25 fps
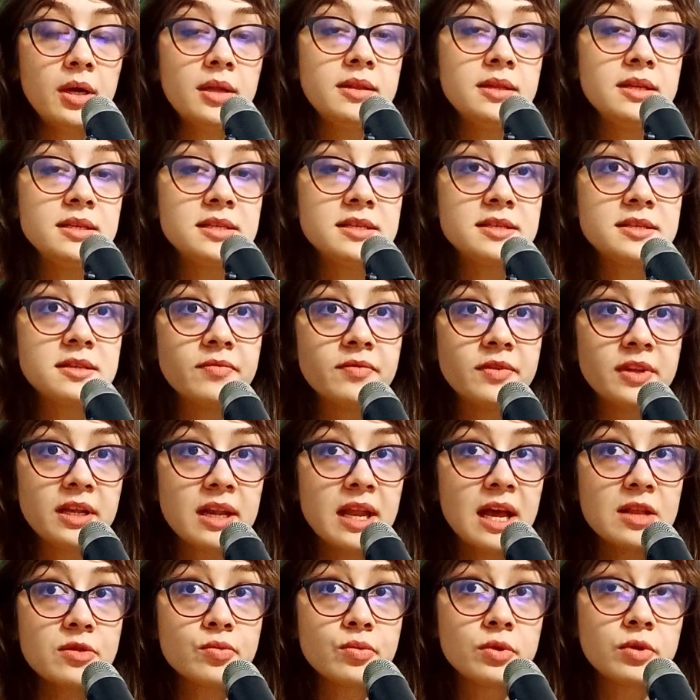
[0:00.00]
This is something
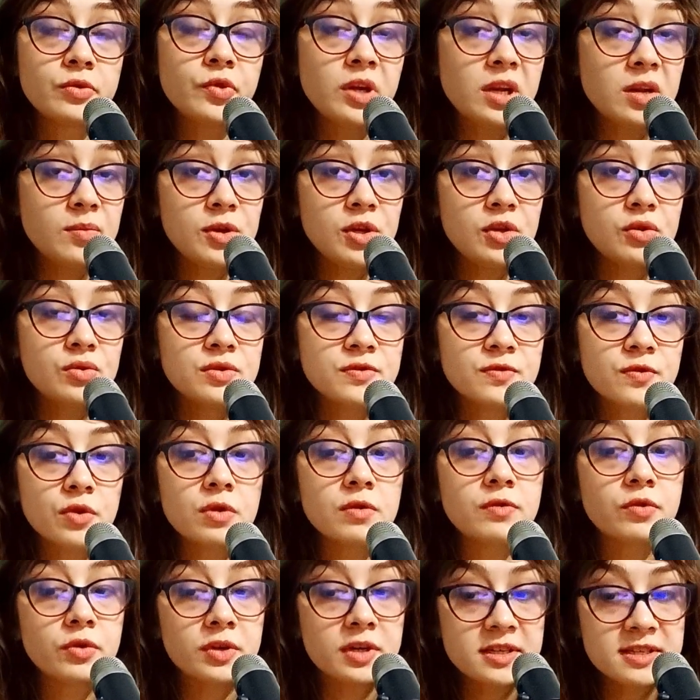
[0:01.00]
that will really be
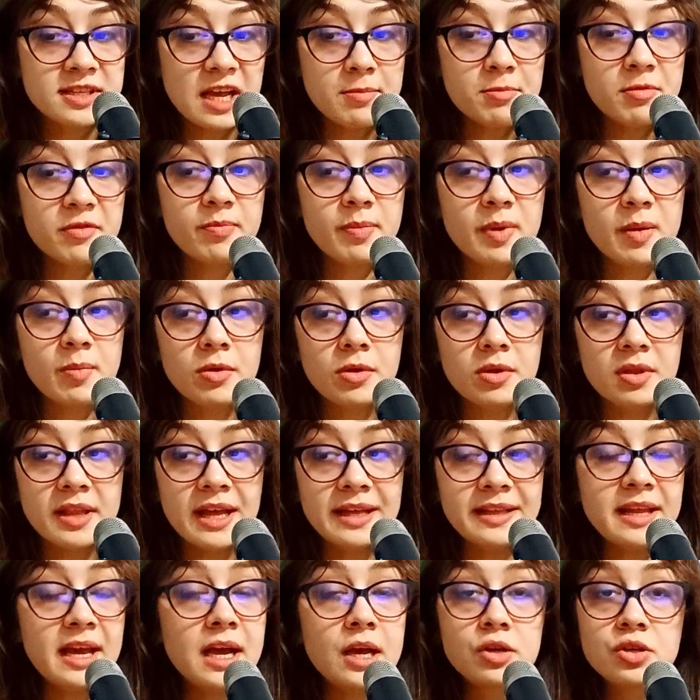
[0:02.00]
useful for this type of people
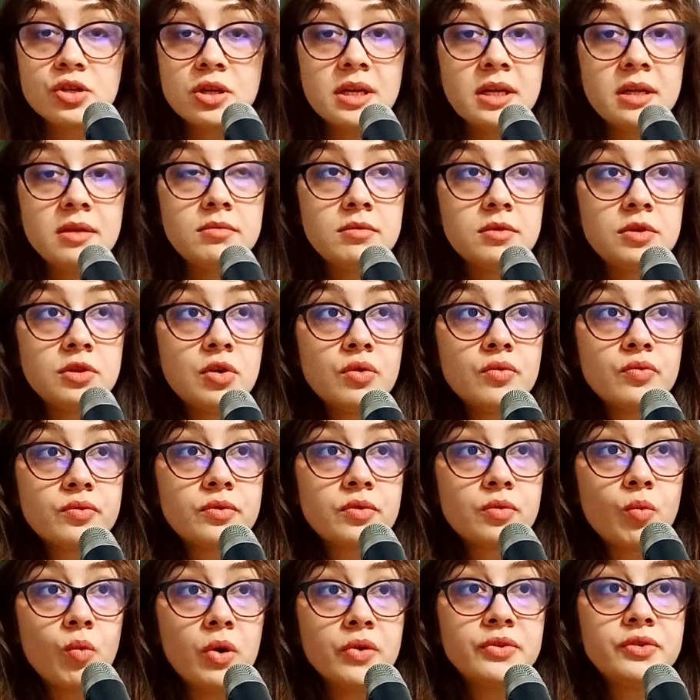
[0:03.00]
that actually
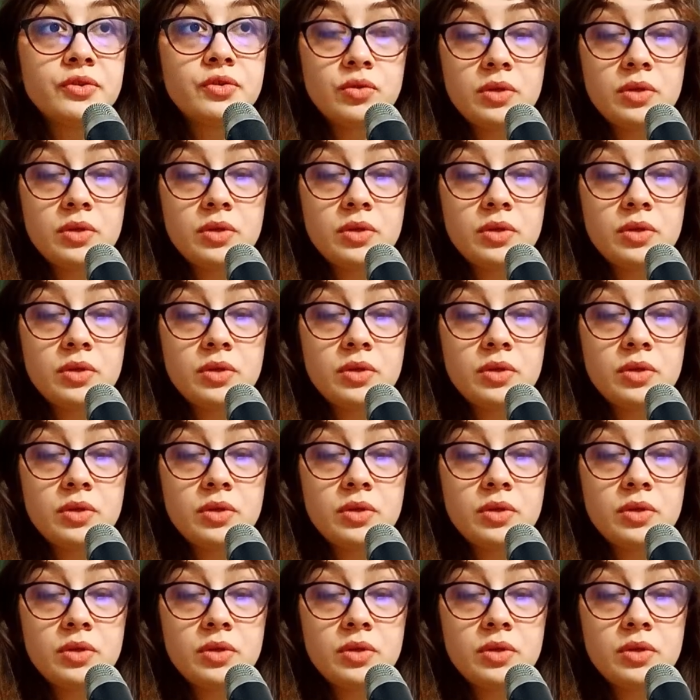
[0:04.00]
don't want